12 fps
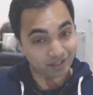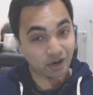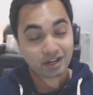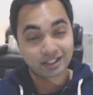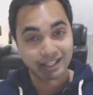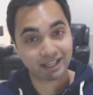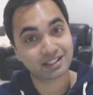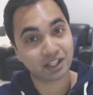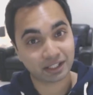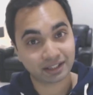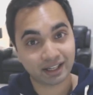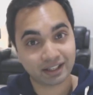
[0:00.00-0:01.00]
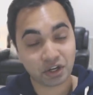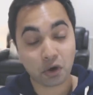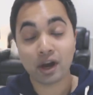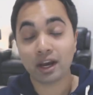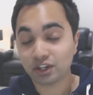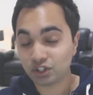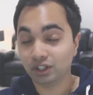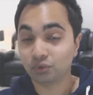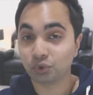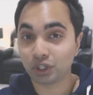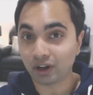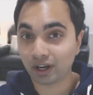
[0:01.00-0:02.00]
it kind of tastes like that. Now I actually
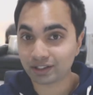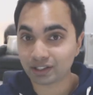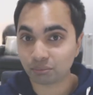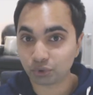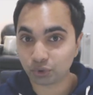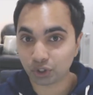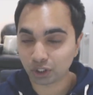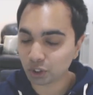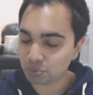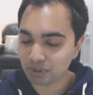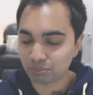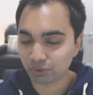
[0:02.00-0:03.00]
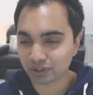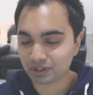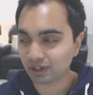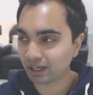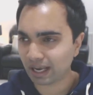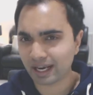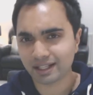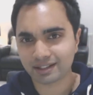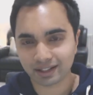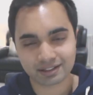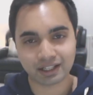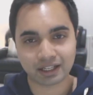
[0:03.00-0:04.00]
really like Sambuca. A lot of people like
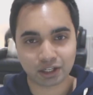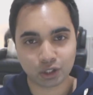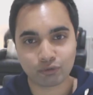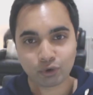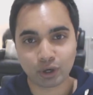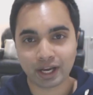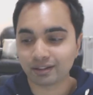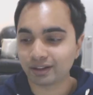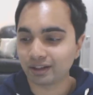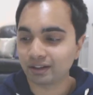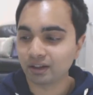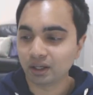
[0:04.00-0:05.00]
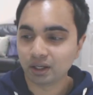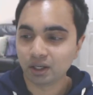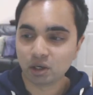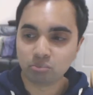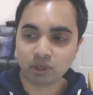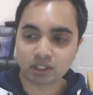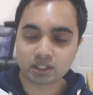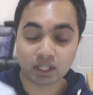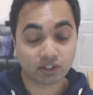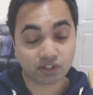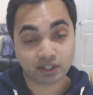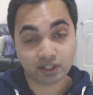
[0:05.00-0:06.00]
hate it. It's like a love or hate thing. But
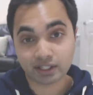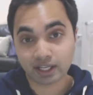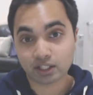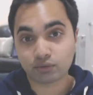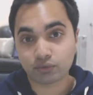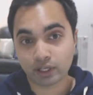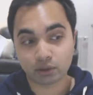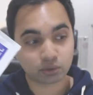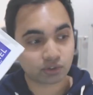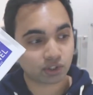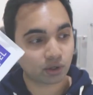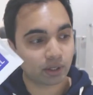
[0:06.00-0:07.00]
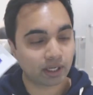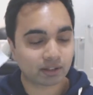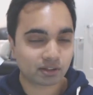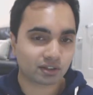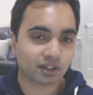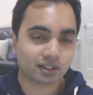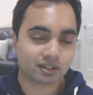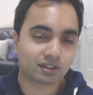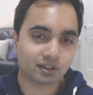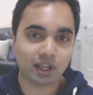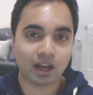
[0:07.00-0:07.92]
uh, this contains fennel, so it's it's